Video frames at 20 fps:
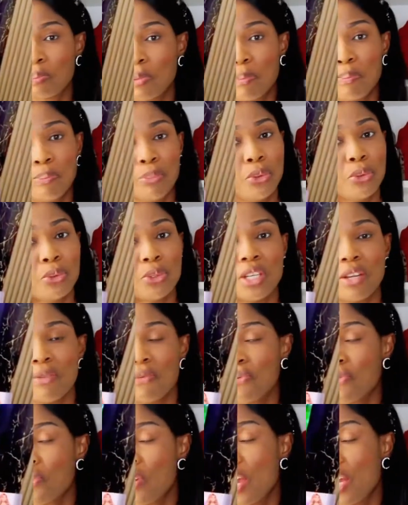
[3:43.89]
been
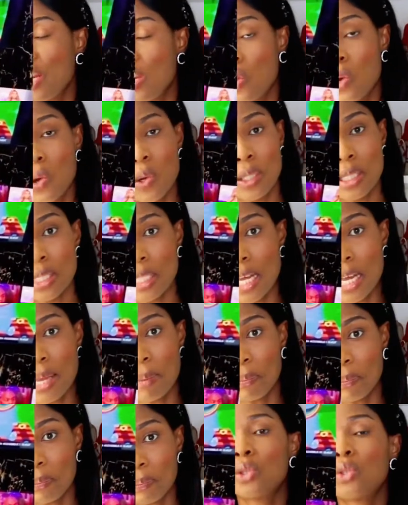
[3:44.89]
building for a long
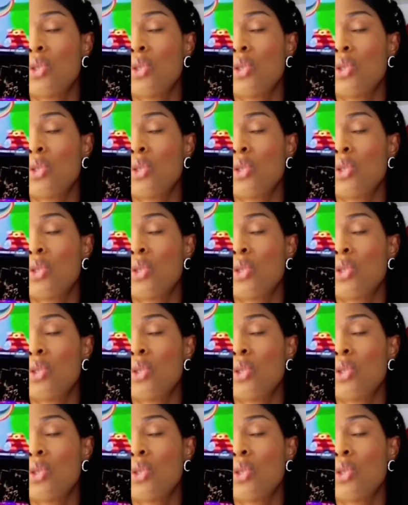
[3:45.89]
time.